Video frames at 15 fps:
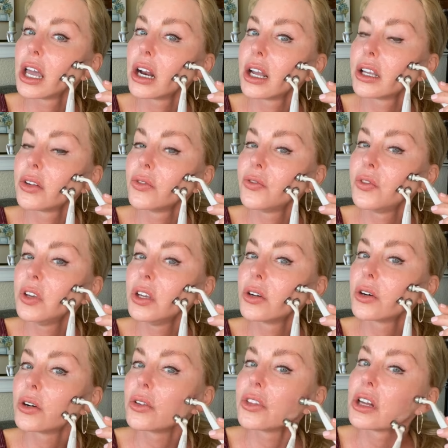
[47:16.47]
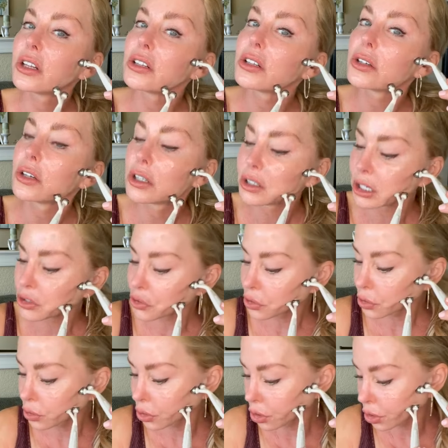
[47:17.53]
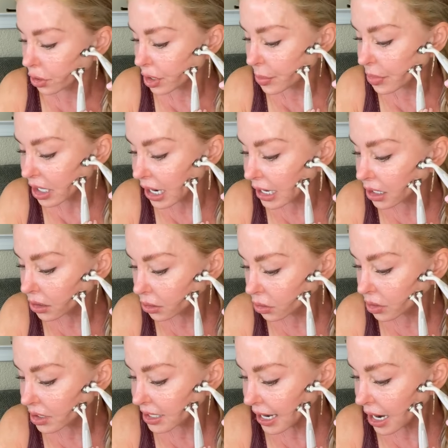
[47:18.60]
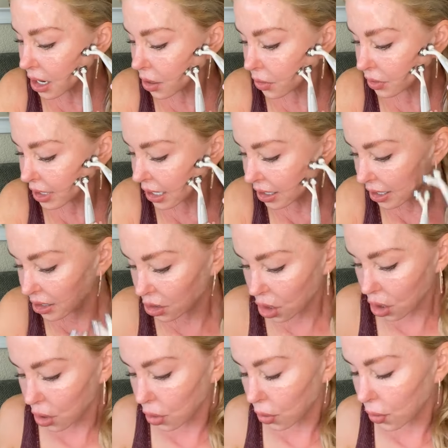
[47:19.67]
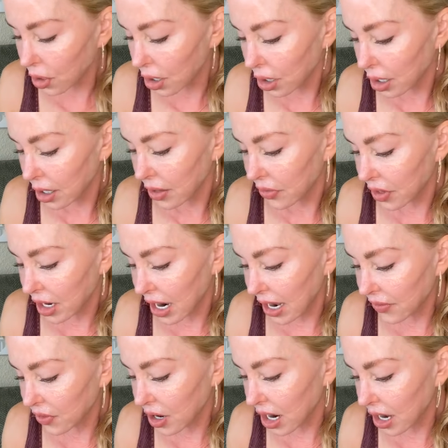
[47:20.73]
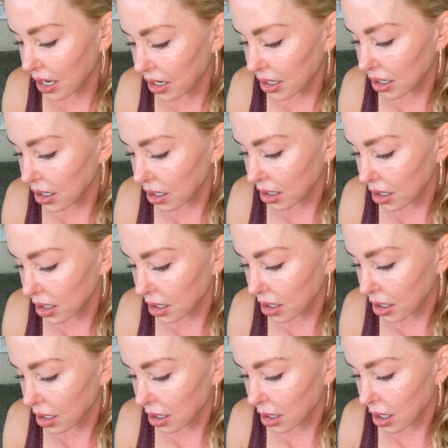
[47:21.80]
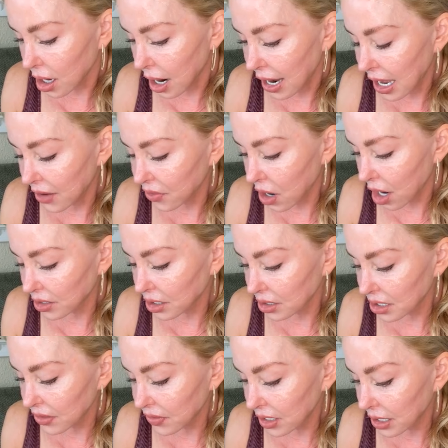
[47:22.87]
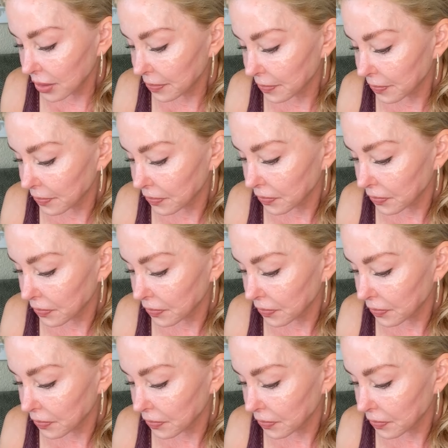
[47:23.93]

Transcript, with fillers: And I can feel the little electrical current, but I can look down and I know that I've got, I have conductivity.